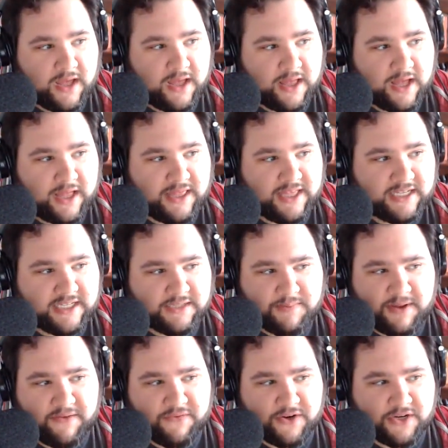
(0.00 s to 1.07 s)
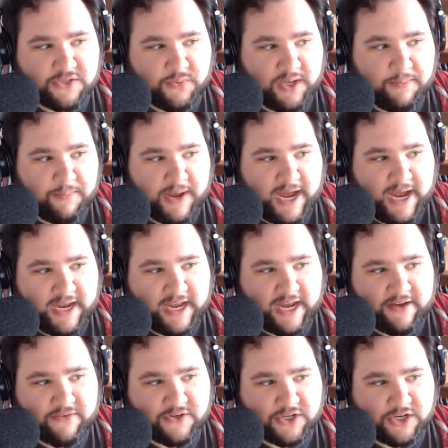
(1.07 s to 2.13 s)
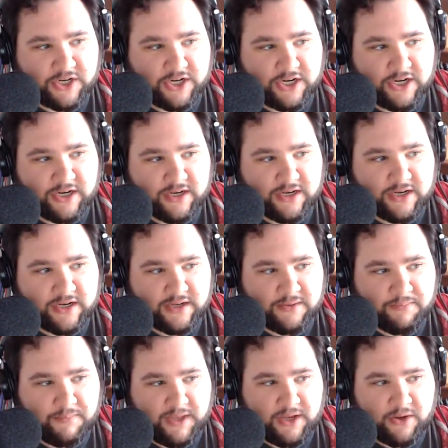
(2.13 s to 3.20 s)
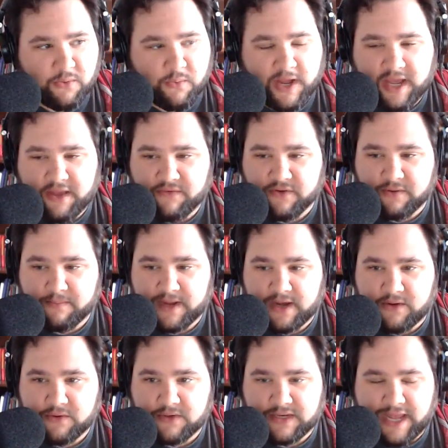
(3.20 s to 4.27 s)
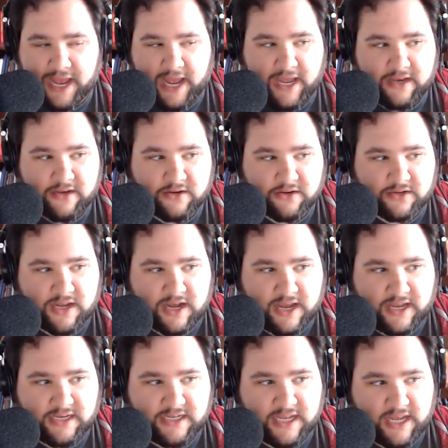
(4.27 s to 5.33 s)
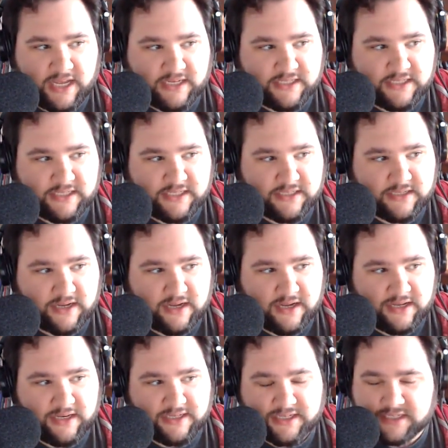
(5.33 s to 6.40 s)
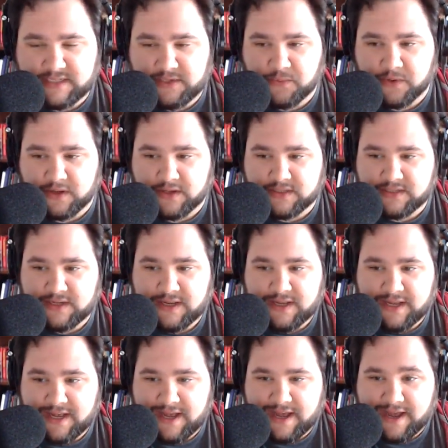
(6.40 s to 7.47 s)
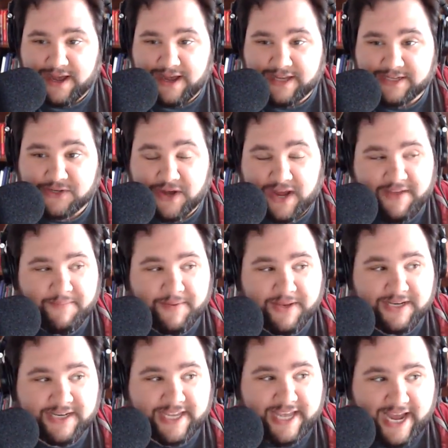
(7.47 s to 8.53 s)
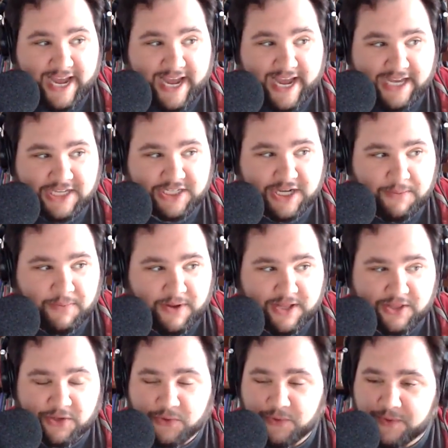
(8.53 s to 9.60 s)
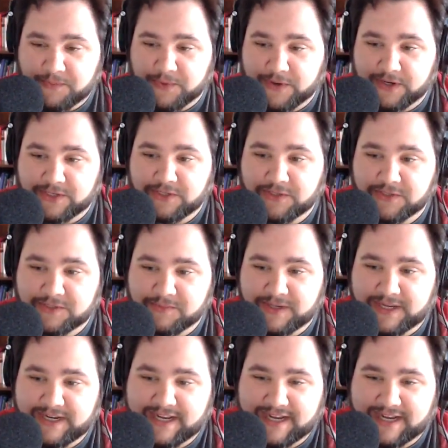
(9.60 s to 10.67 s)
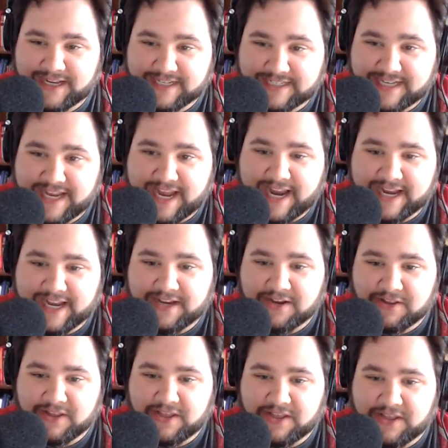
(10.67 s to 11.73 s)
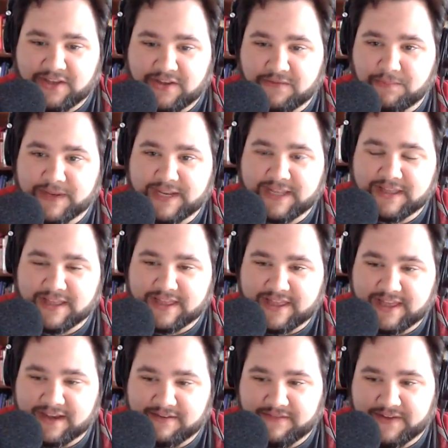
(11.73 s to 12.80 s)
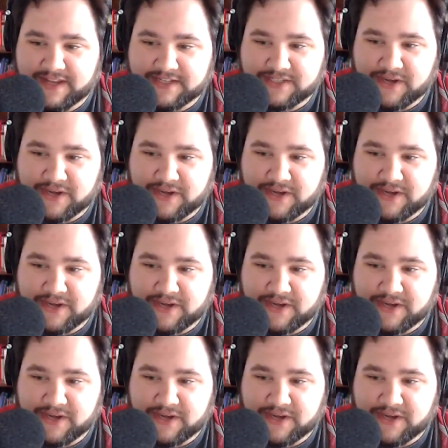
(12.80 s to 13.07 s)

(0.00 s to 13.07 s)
This is my first week back after being away for about 8 or 9 days in Disney World. So I've been catching up on the Gutenberg news, but Zach, I know that you've been in the thick of it.